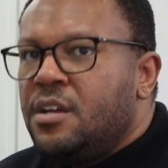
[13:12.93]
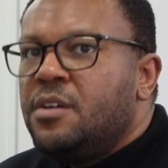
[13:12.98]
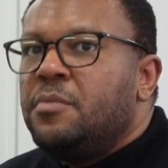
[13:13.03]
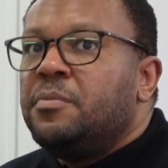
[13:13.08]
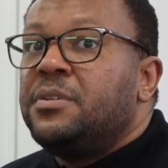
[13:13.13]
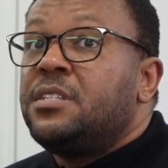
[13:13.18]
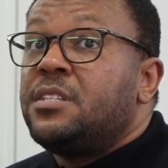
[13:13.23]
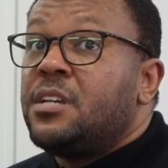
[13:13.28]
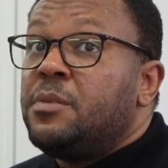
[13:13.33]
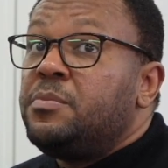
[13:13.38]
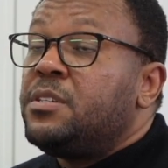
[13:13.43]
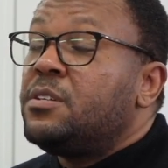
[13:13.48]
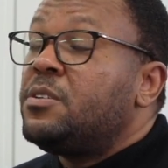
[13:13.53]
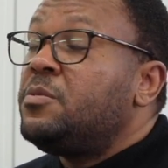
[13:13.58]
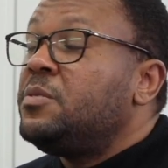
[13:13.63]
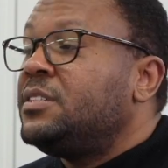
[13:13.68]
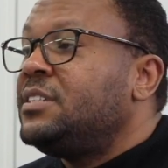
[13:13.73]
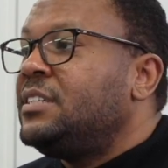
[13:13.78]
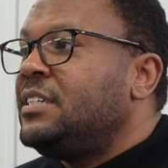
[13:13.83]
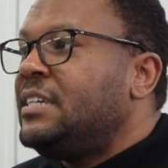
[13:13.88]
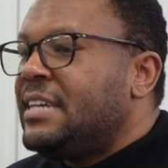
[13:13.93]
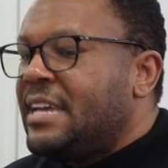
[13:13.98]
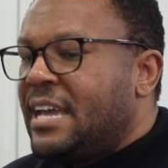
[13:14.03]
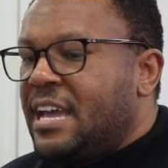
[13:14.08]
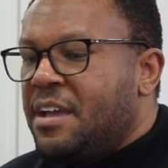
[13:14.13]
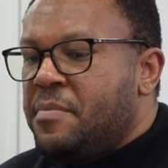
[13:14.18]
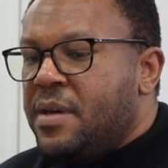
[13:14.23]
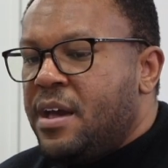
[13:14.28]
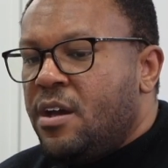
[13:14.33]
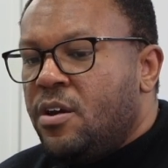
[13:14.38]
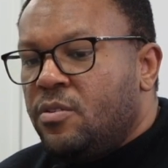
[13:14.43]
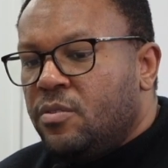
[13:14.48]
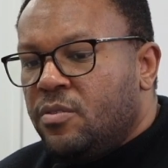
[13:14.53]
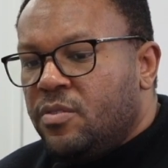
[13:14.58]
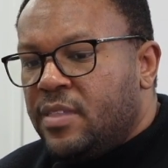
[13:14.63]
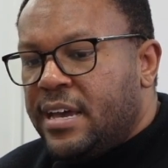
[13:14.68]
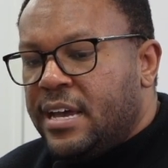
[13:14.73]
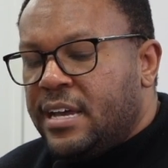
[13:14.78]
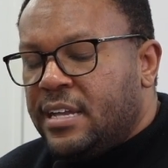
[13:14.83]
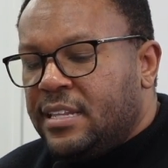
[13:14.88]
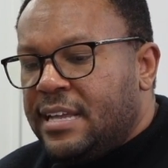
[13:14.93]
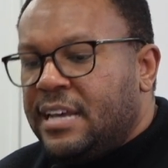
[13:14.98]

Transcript: but subsequently it came out that